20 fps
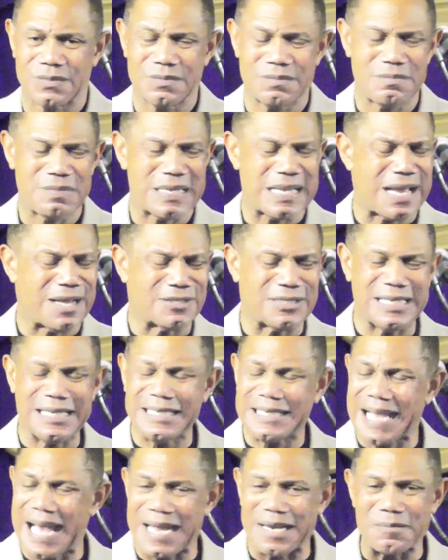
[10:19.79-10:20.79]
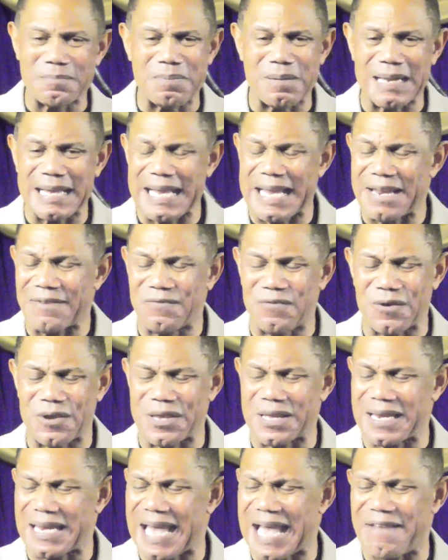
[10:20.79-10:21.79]
Because he's got a plan for
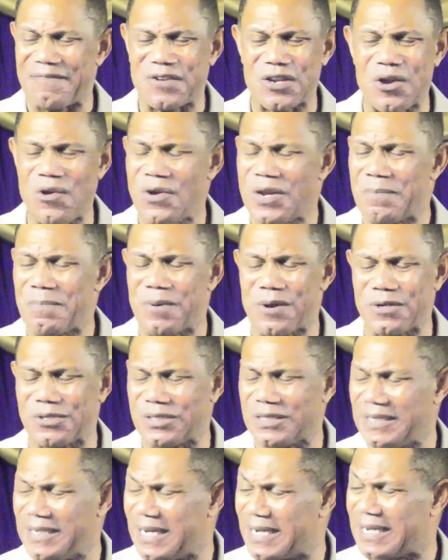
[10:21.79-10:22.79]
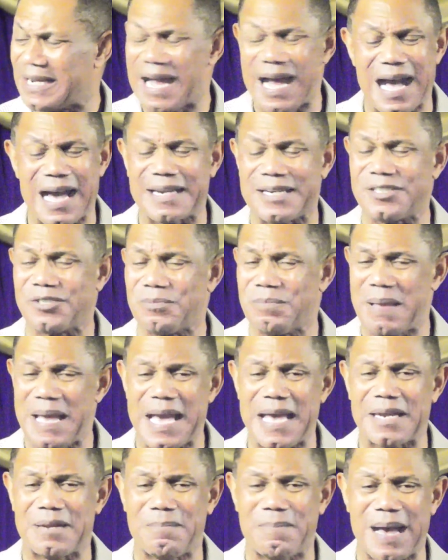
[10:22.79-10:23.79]
your life. The only person that God is
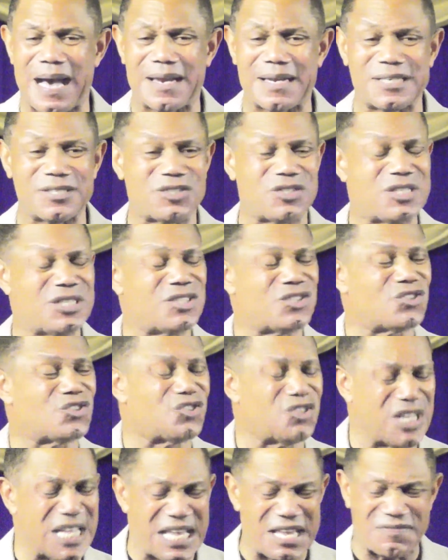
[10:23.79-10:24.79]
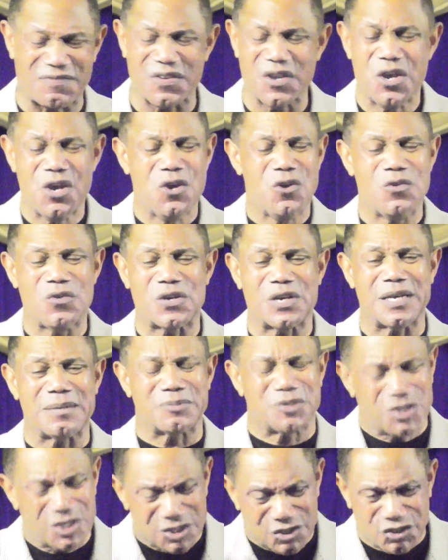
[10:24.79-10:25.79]
mad about is this thief who
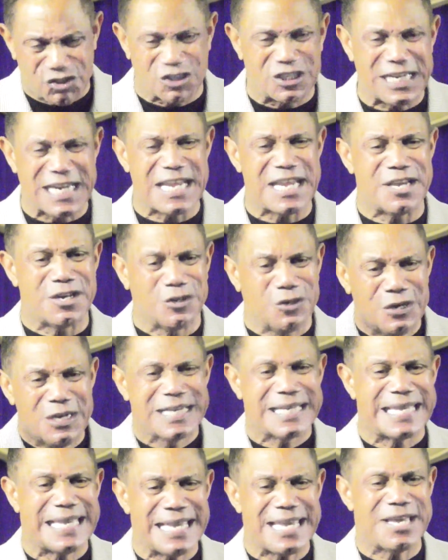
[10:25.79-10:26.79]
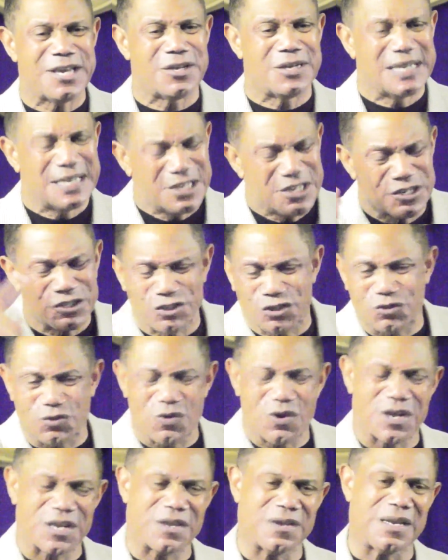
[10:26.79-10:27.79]
comes to steal, kill, and
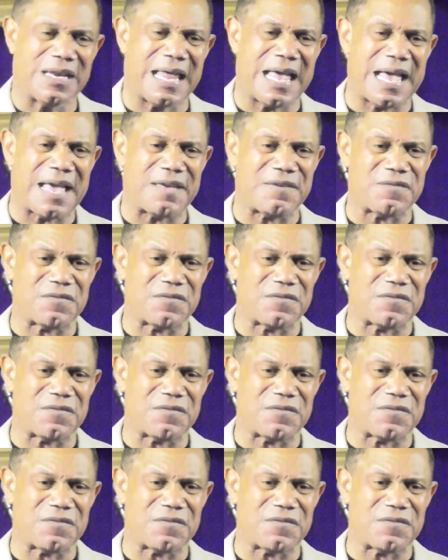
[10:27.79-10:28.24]
destroy your life.